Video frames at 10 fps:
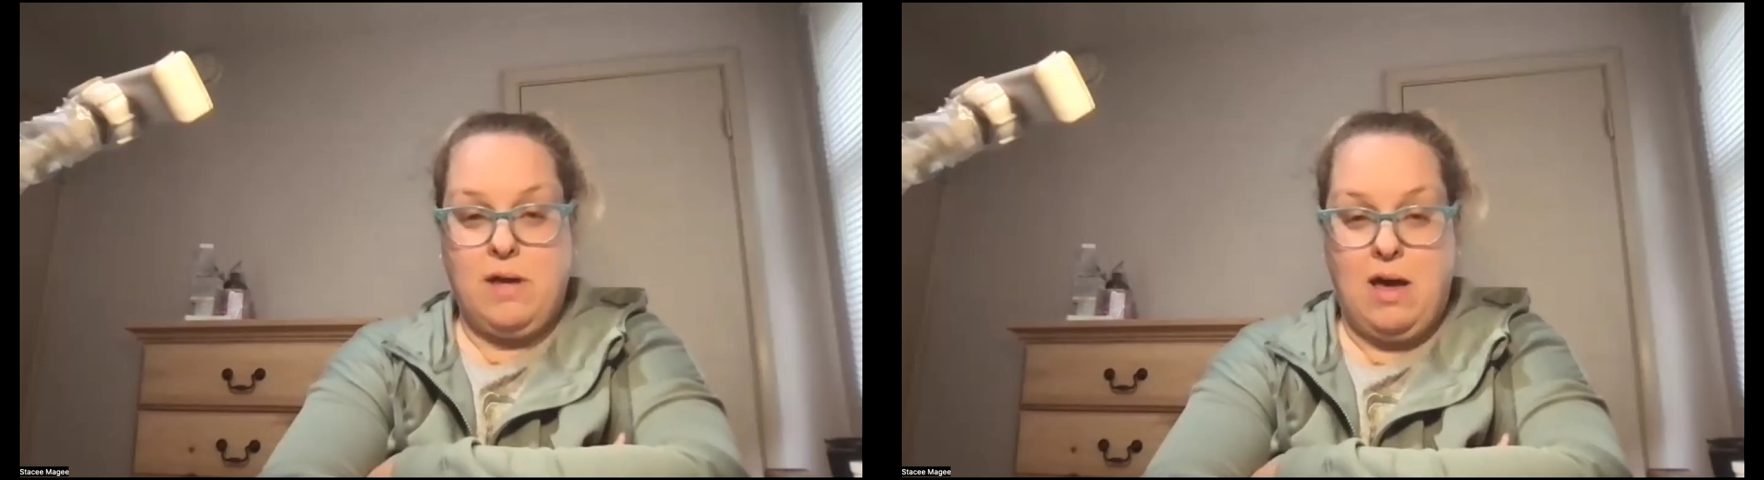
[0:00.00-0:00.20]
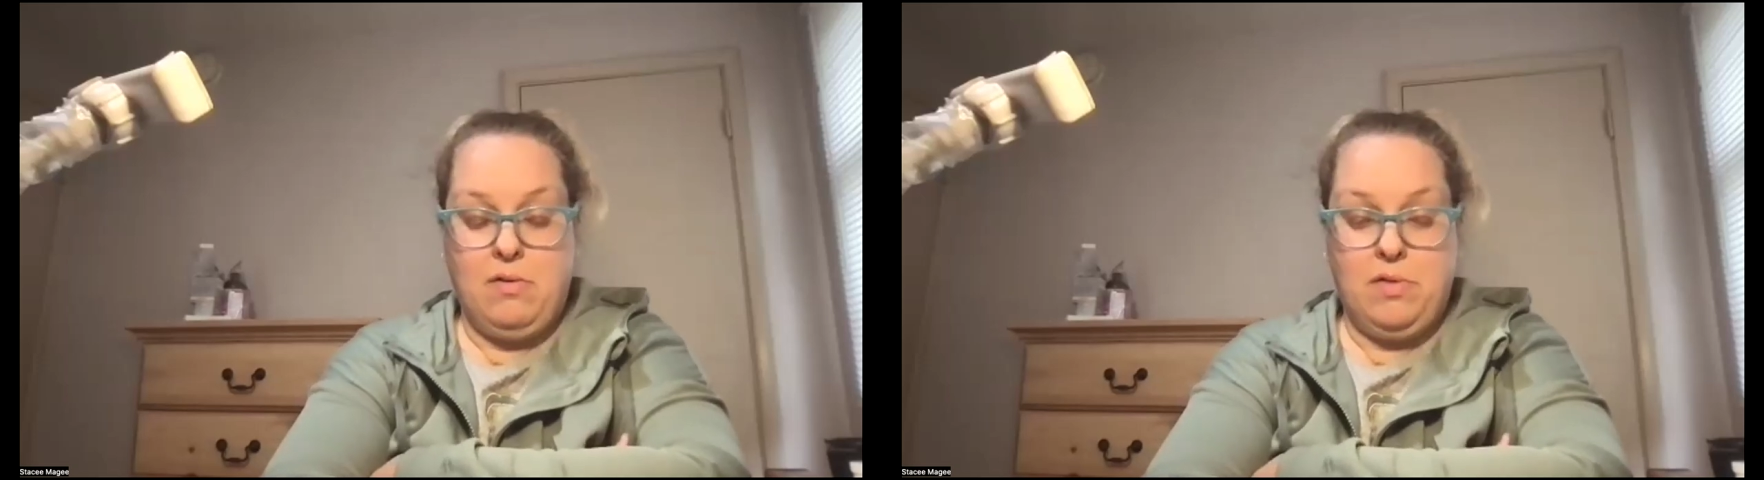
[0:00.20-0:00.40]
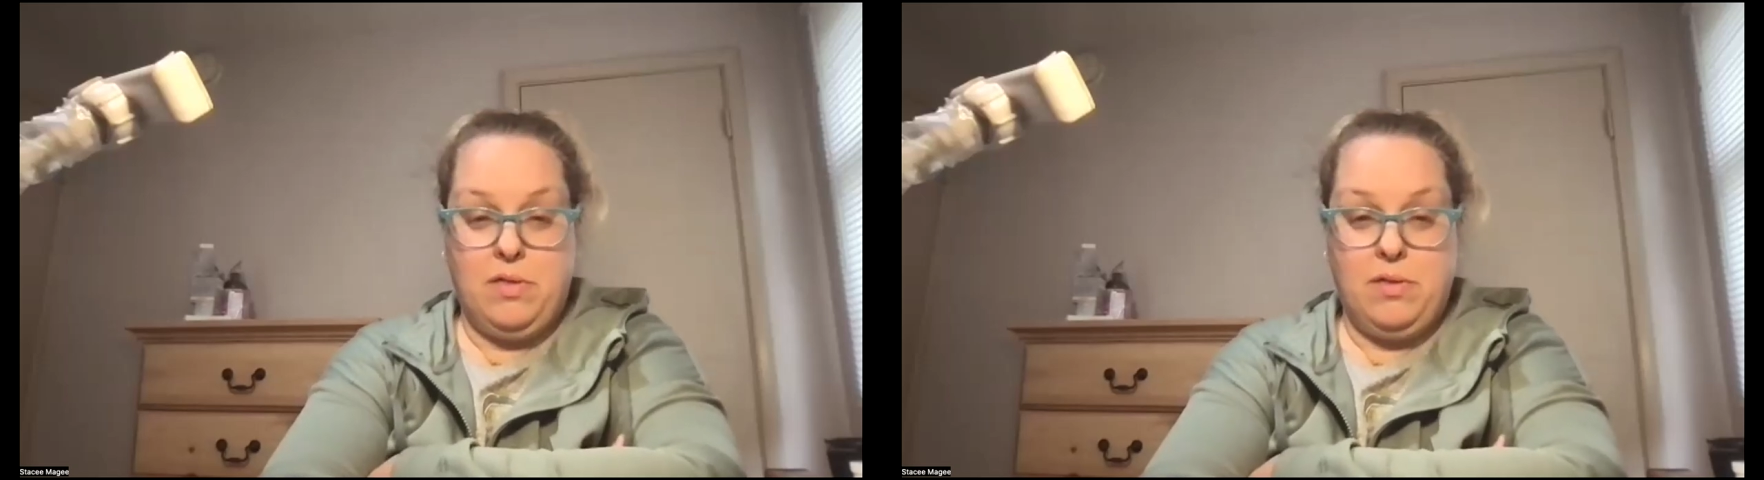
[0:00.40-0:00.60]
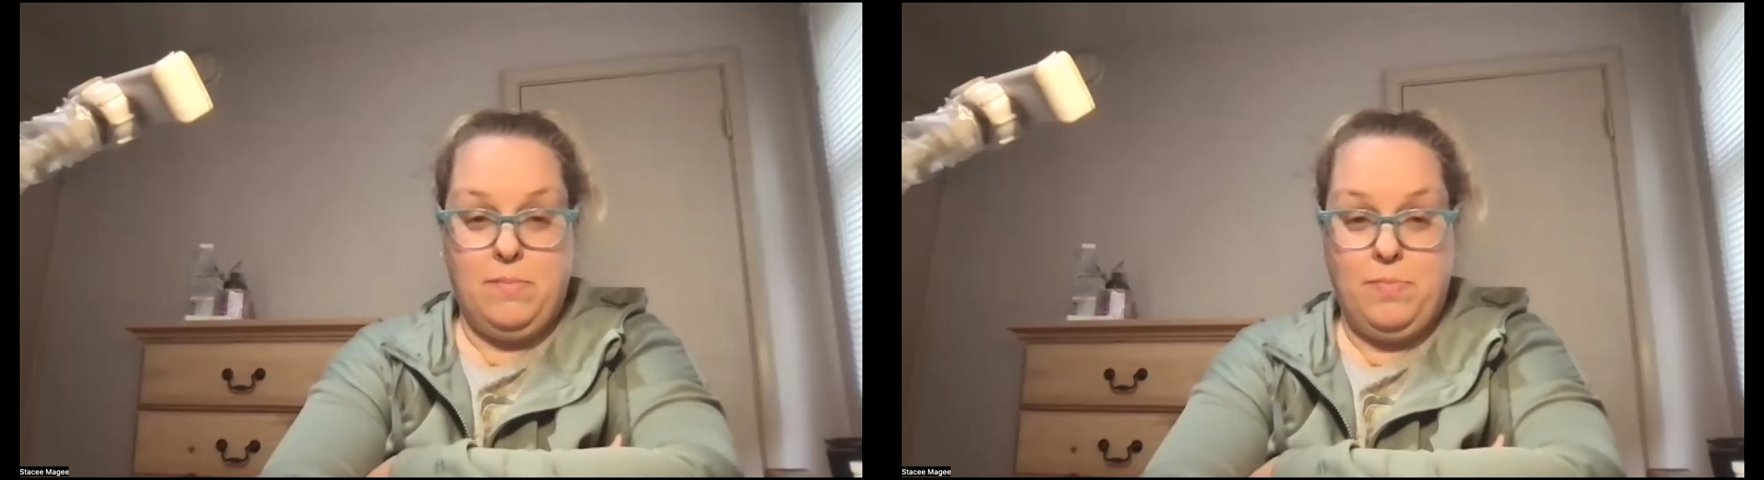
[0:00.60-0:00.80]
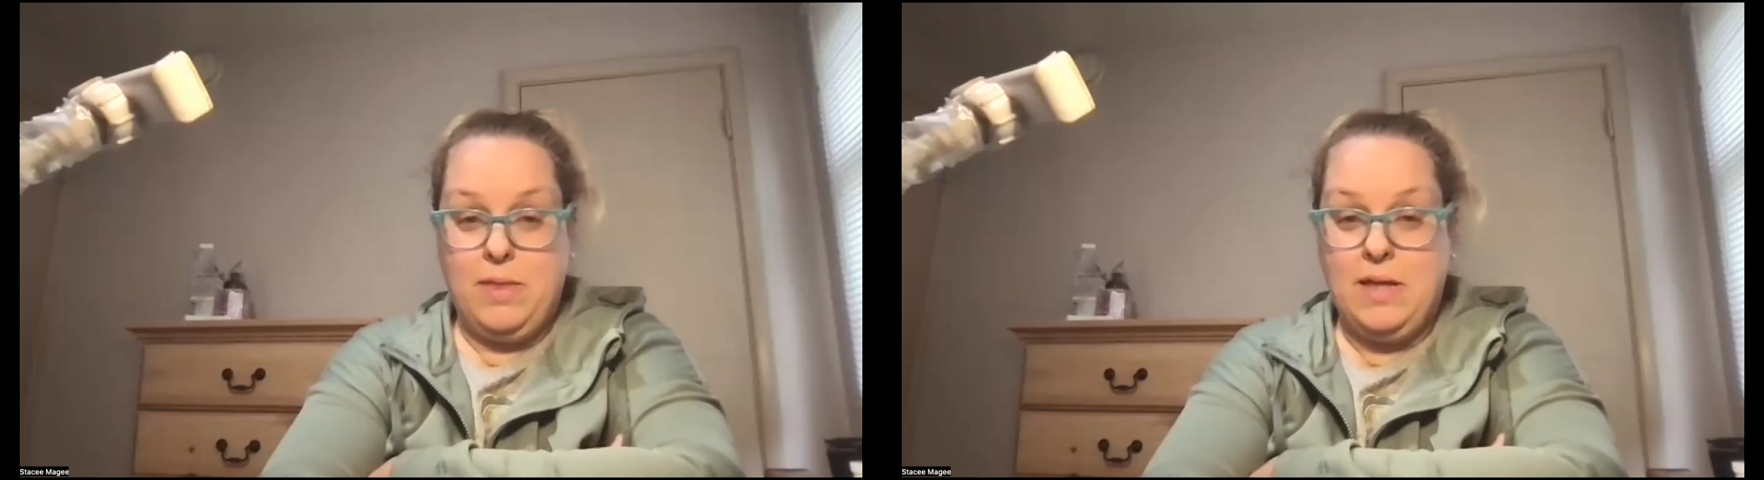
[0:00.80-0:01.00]
health
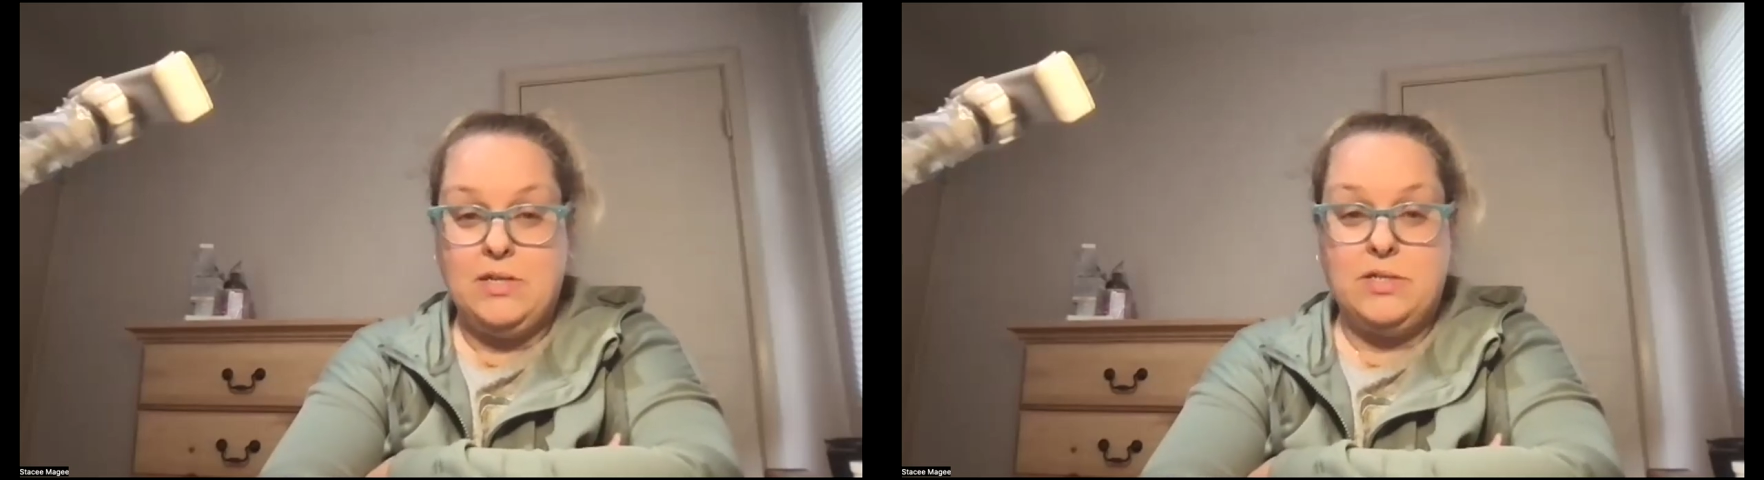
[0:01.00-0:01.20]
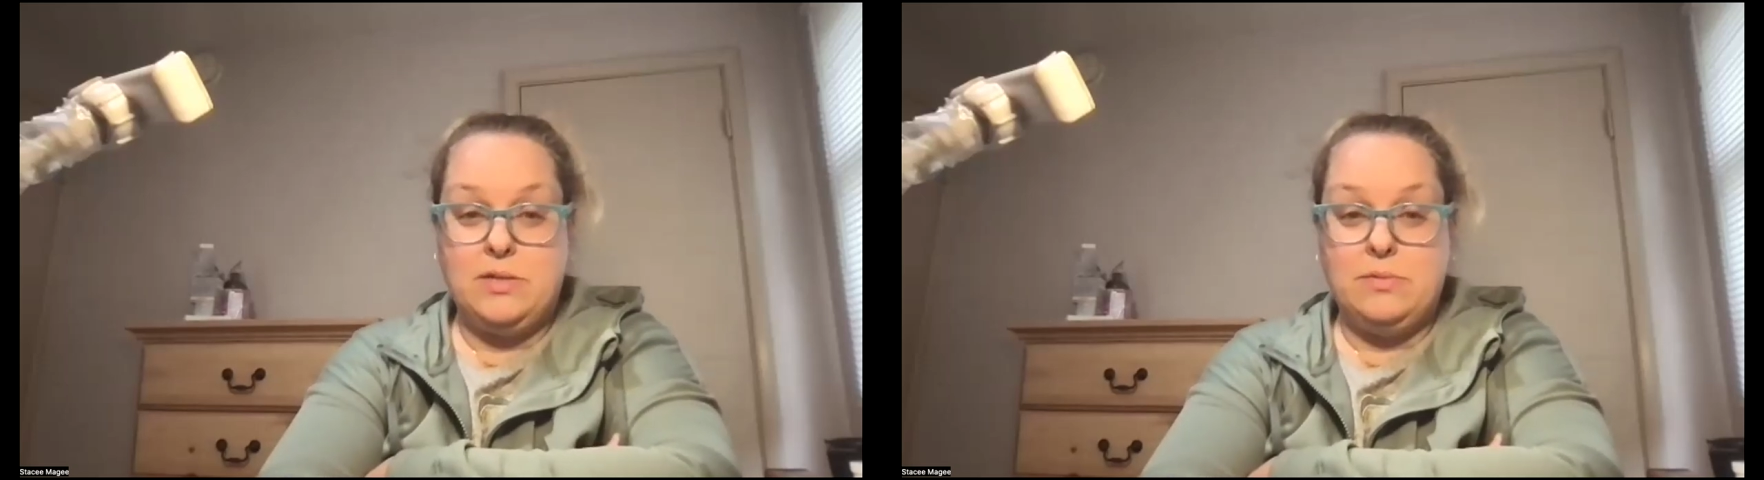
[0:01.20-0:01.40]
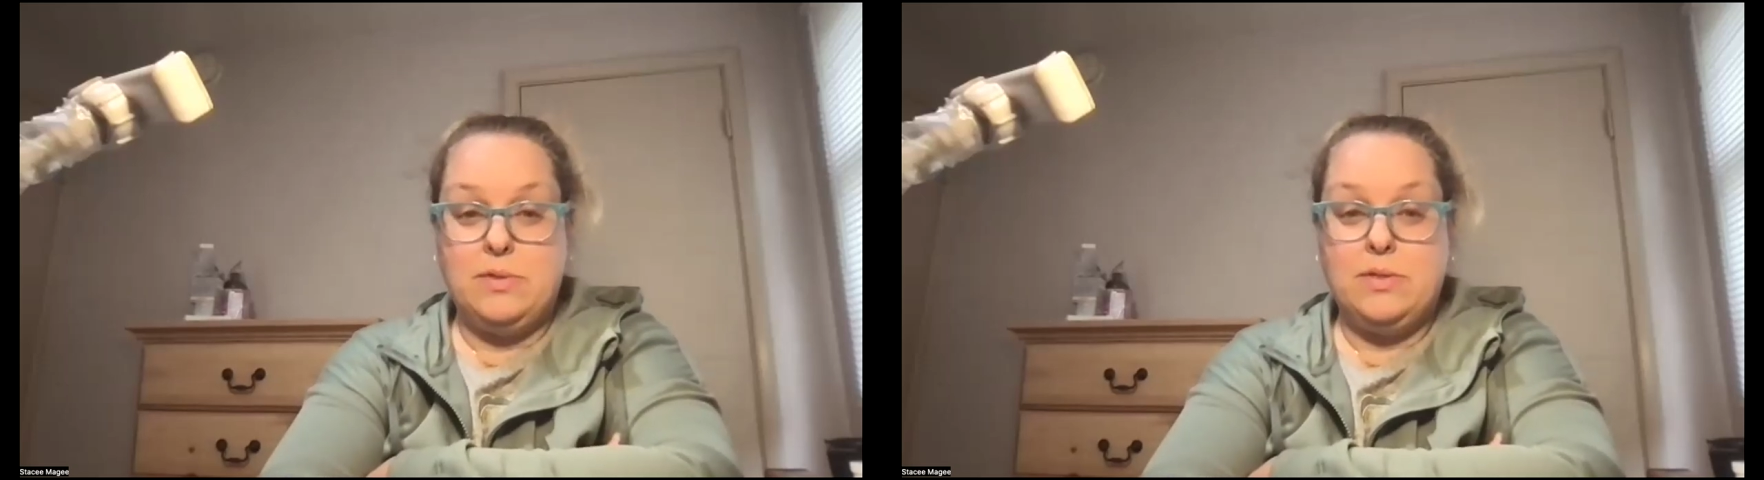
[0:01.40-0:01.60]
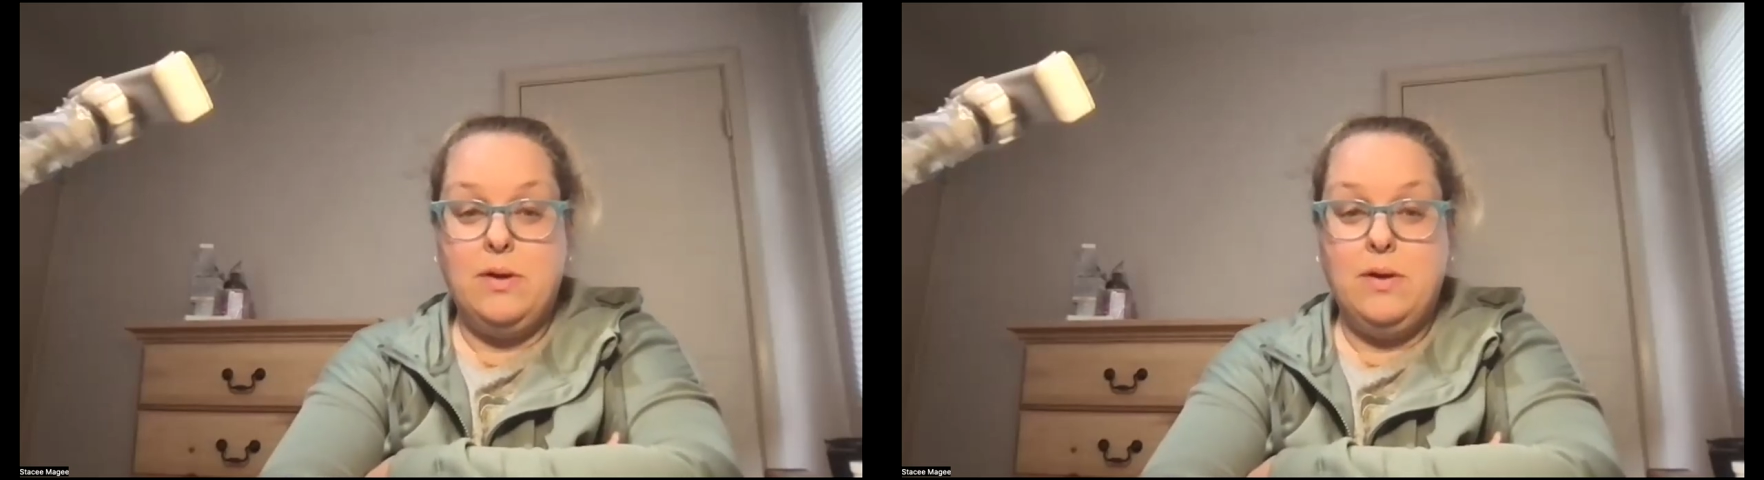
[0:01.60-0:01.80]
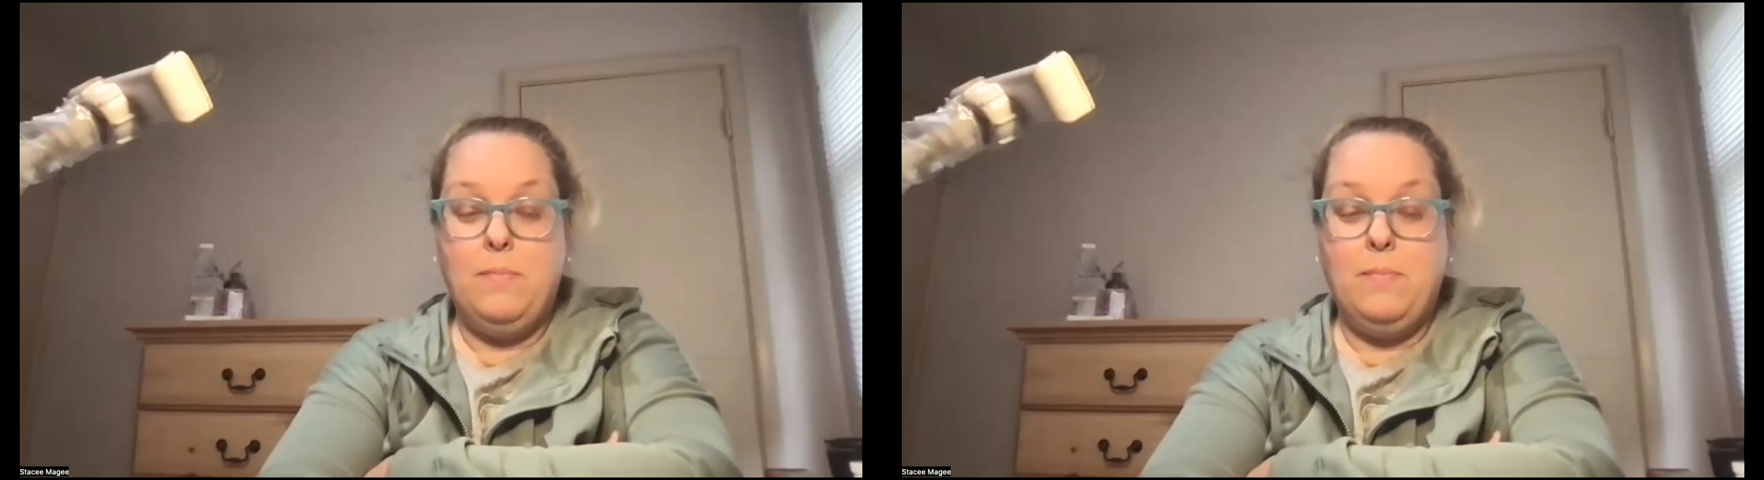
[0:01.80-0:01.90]
issues